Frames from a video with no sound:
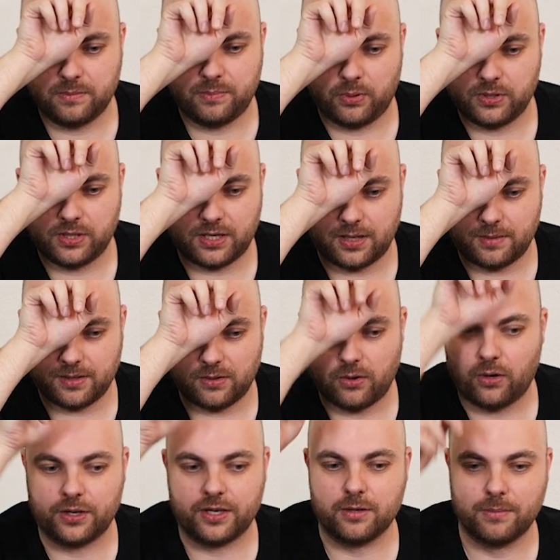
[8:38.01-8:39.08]
a
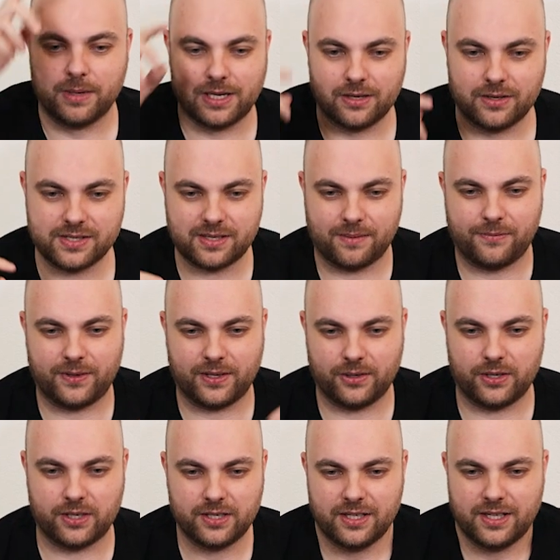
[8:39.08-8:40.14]
horn in the middle or something,
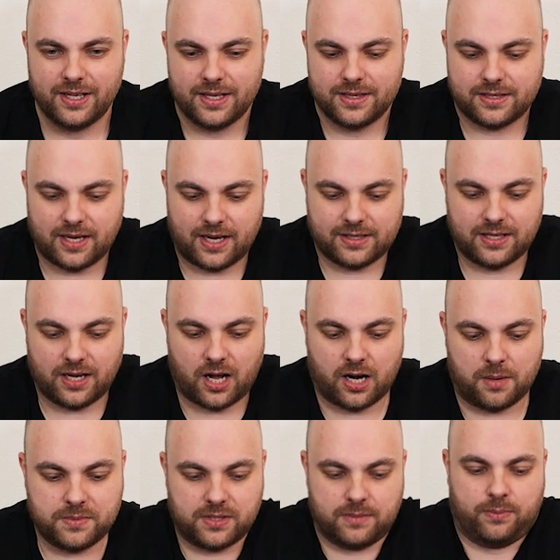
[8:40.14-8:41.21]
or take the
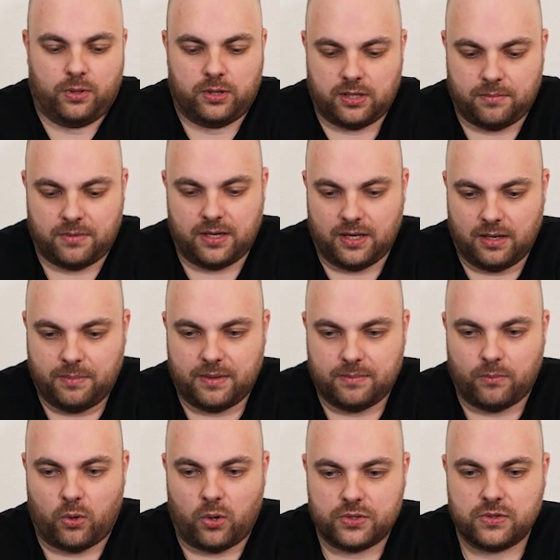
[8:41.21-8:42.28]
arms and put them a little bit
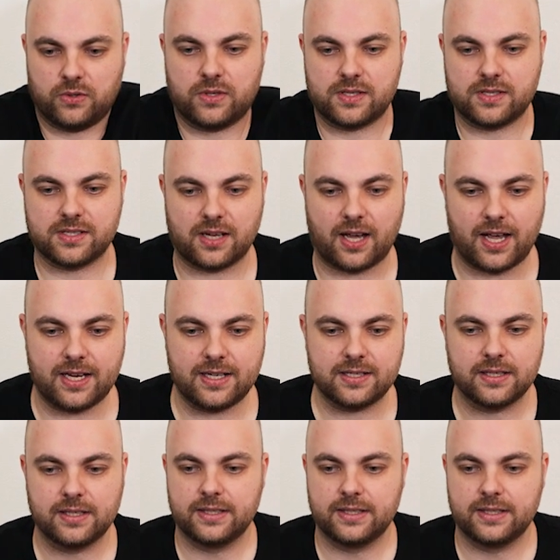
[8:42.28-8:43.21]
more to the side